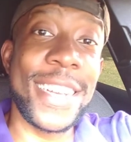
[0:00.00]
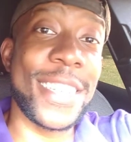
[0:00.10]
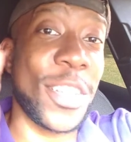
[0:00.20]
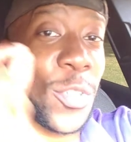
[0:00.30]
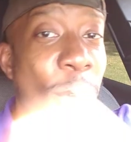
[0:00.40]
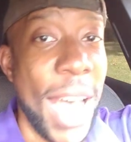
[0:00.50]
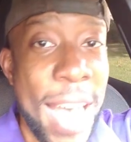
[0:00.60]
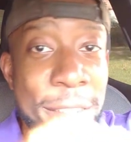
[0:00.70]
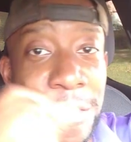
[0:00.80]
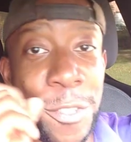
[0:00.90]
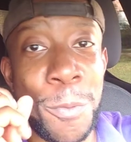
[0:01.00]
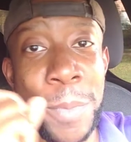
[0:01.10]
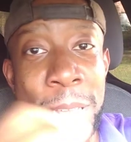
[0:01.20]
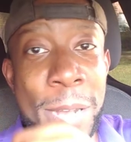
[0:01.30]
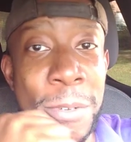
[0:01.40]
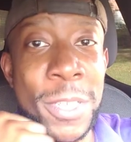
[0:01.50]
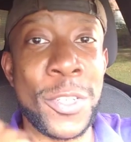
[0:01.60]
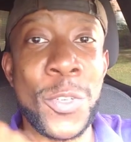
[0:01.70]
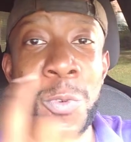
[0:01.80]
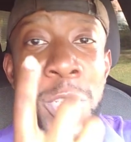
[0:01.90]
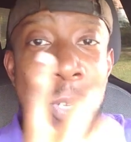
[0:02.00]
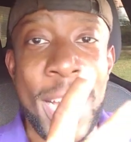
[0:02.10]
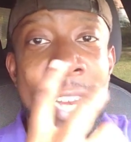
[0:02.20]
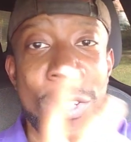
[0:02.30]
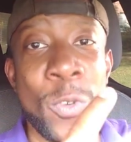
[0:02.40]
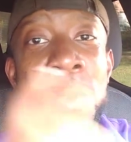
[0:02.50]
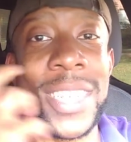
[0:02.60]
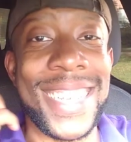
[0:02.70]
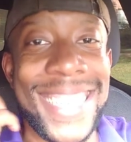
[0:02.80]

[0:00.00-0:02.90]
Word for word: So you have to be able to do what you got to do to